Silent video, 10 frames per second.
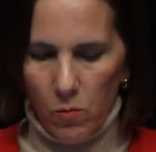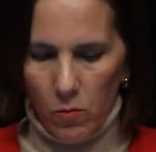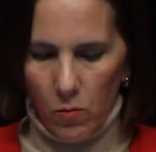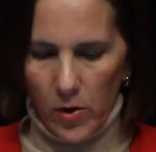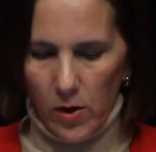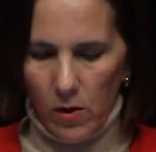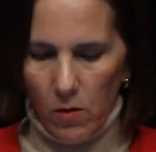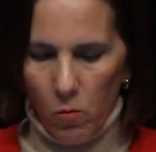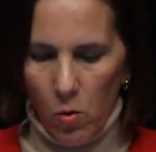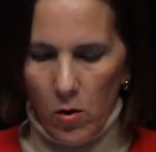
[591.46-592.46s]
we
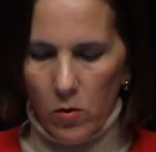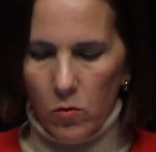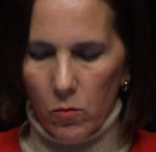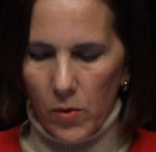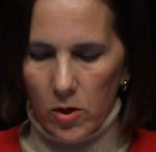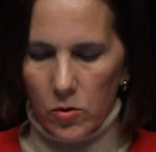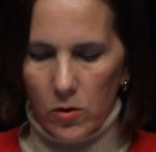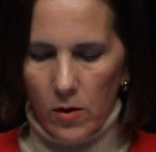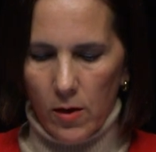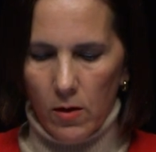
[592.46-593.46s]
wanted to make
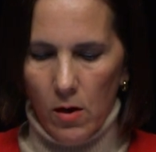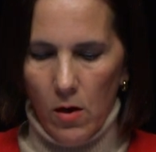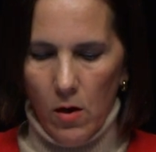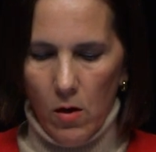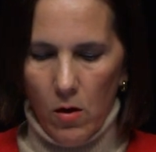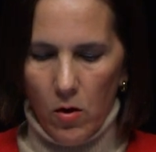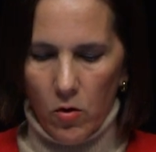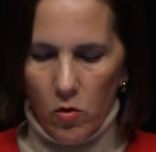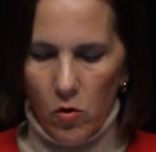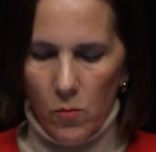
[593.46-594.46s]
sure that
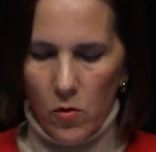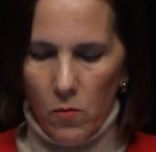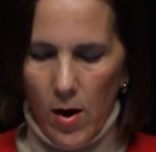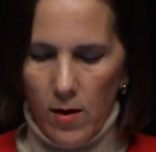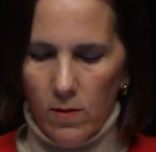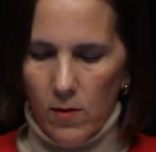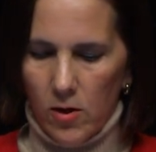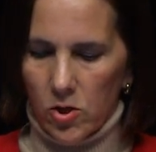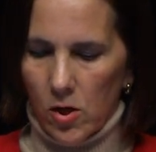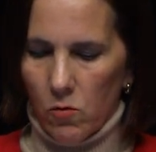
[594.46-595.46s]
human rights
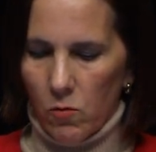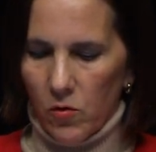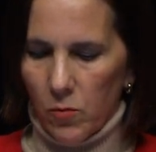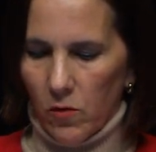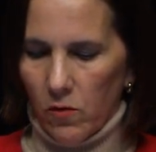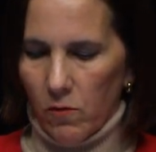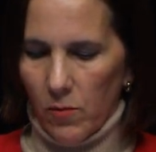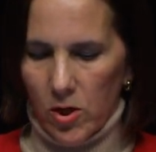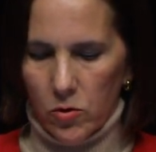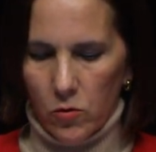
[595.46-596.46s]
and gender responsive
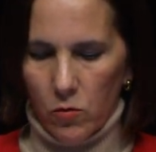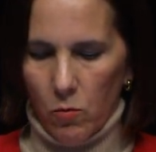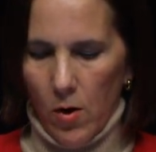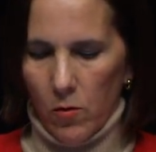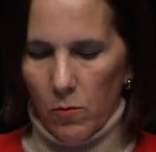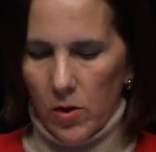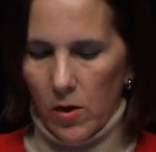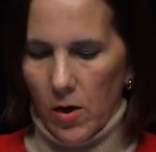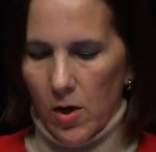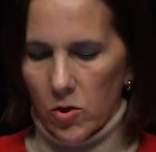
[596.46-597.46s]
measures throughout
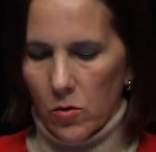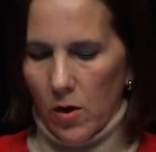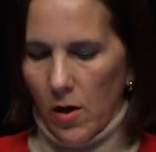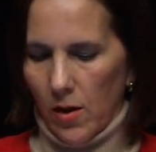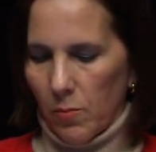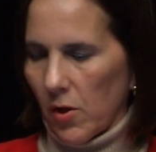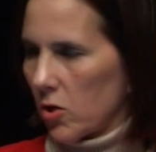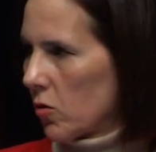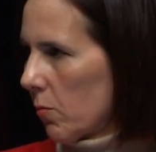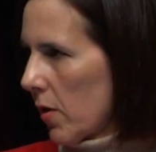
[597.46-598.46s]
mitigation and
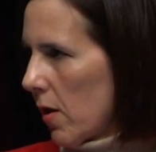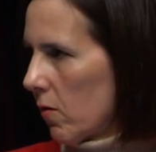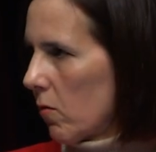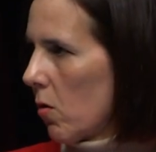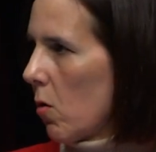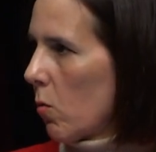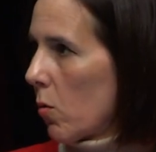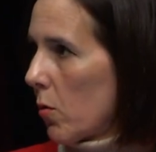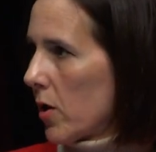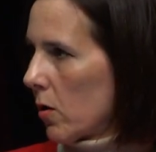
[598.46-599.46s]
adaptation plans
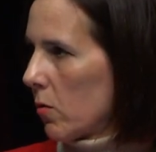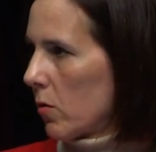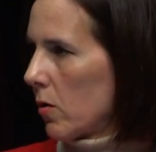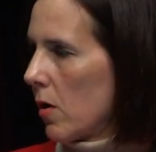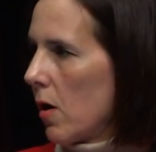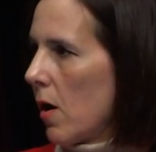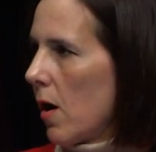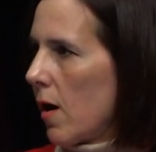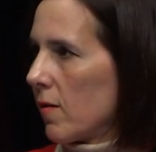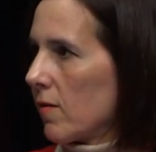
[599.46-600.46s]
were included
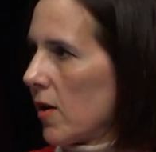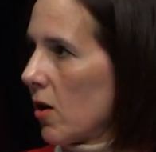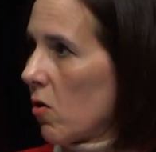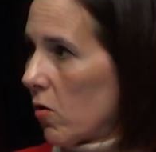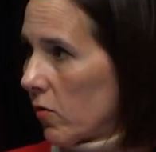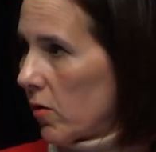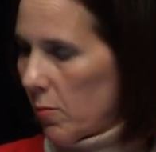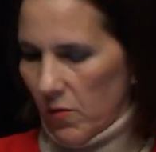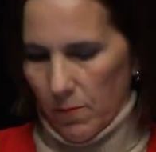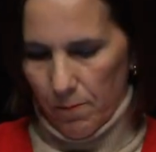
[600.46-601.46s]
as key
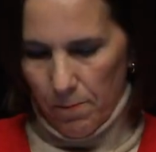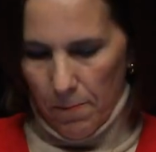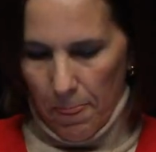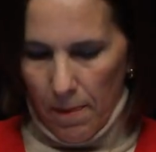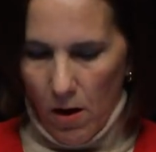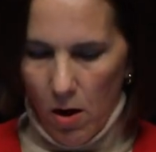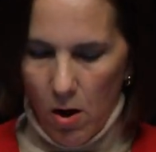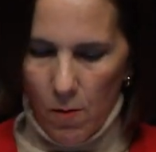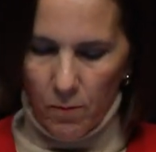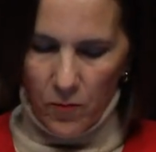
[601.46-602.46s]
concepts.
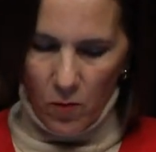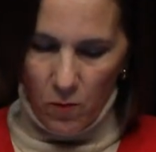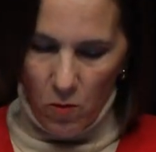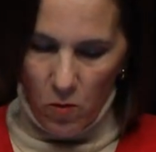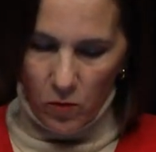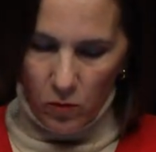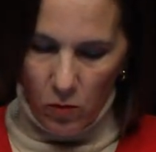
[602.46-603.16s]
Of course,